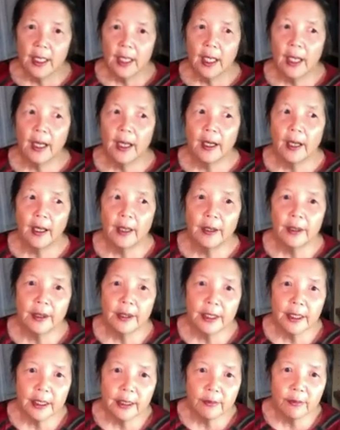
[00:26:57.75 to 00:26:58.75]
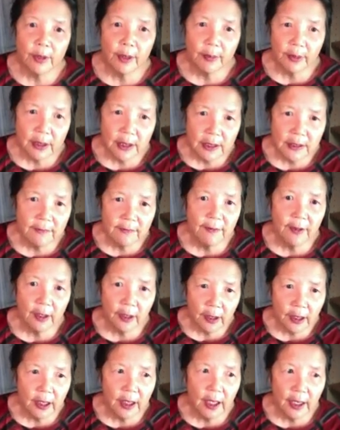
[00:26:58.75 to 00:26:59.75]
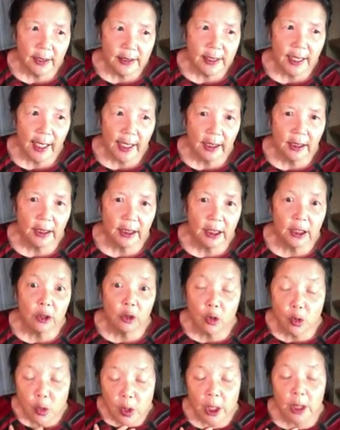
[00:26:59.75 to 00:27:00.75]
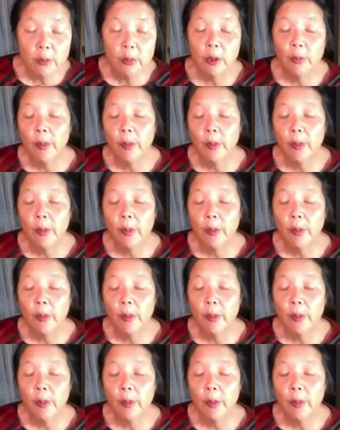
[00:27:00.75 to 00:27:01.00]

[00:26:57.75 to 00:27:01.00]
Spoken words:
the remedies very exactly. You can